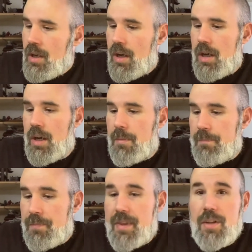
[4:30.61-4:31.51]

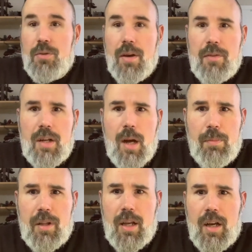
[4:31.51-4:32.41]
They do have a
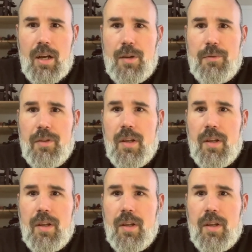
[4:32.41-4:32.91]
couple of